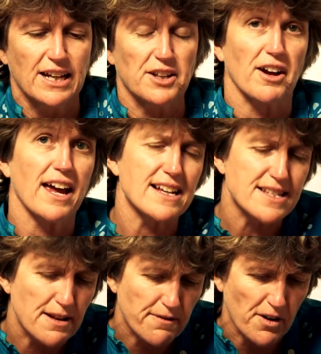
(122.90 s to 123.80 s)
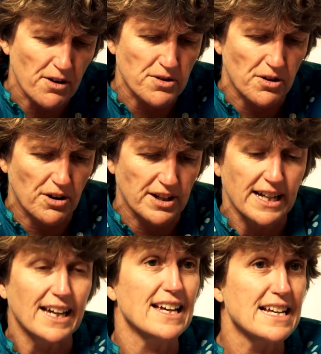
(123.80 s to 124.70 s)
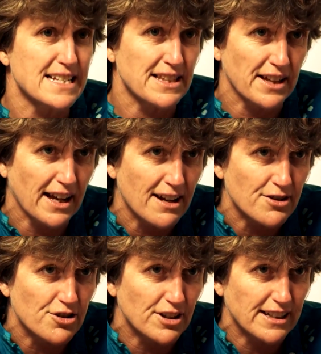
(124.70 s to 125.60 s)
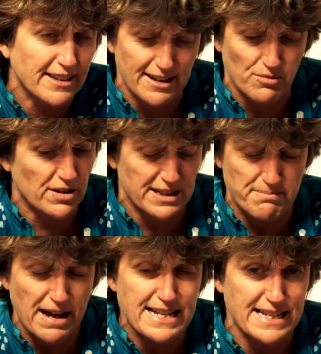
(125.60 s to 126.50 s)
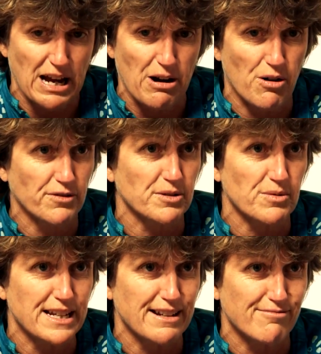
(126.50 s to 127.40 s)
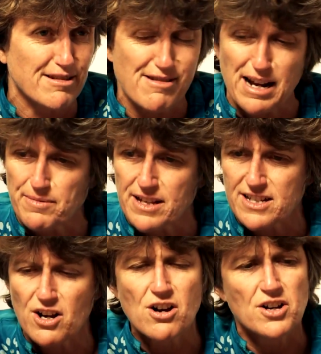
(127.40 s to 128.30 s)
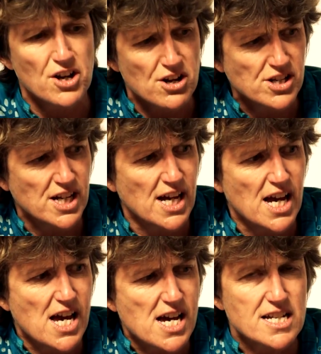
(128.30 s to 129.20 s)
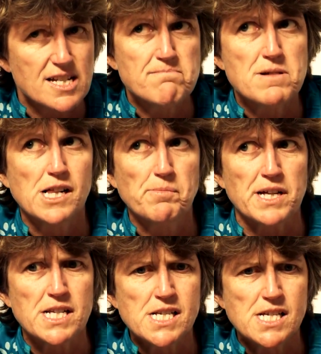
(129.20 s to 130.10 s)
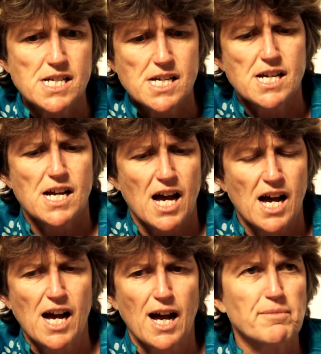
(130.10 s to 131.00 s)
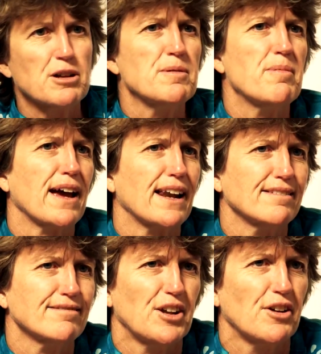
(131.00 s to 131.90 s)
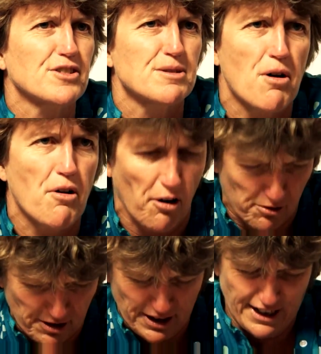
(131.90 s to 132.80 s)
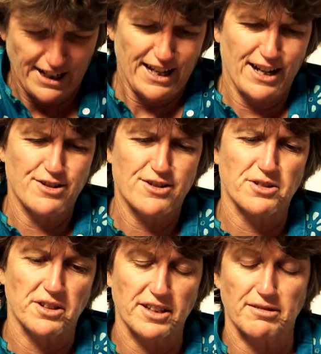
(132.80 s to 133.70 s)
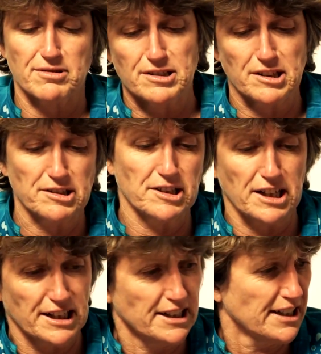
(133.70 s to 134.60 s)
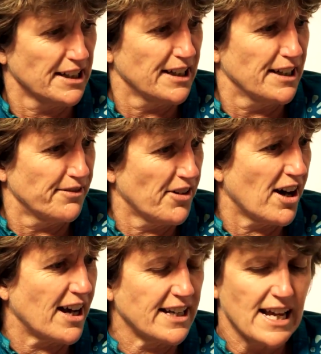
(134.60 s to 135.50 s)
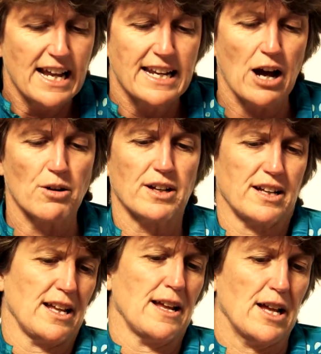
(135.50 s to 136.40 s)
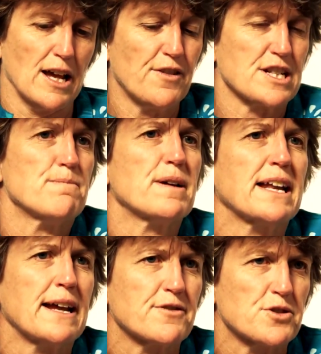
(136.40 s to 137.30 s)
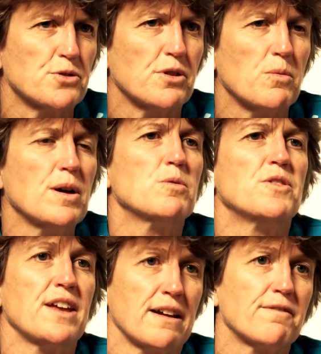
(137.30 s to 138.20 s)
you know, has their phone on, is in the country. That, it's amazing how often we ring up and they say, oh no, he's in Melbourne, he'll be back, you know, tomorrow. And you sort of think, oh, okay, fine. Now, if it's a big enough story, we would then